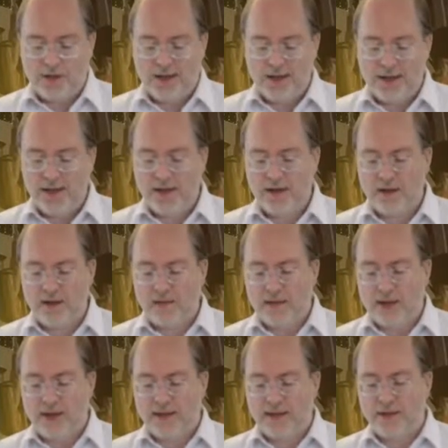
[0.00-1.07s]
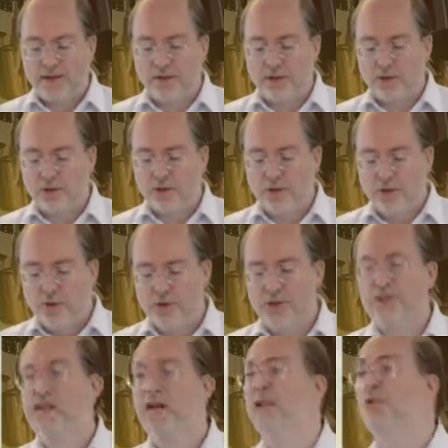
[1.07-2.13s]
Here, I can
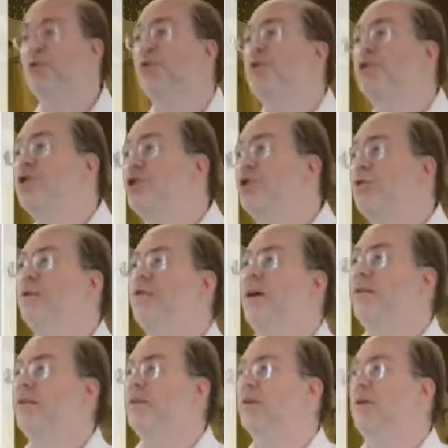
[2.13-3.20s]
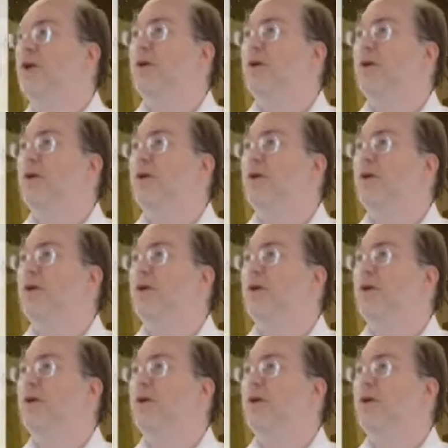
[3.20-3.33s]
use that to ensure that